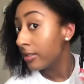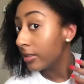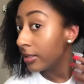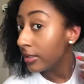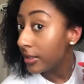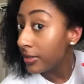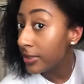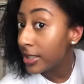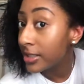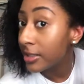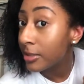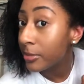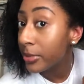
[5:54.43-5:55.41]
gonna leave
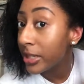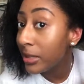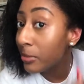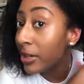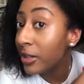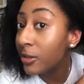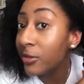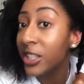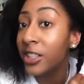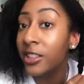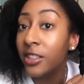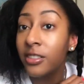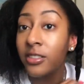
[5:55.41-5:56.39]
this little braidy braid over
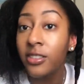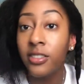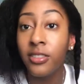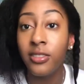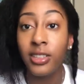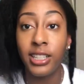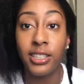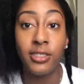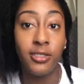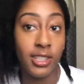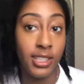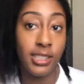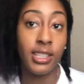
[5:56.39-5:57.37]
here while I do
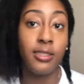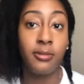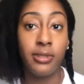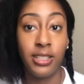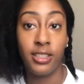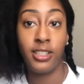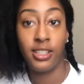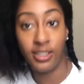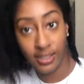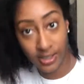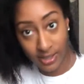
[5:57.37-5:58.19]
this side quickly.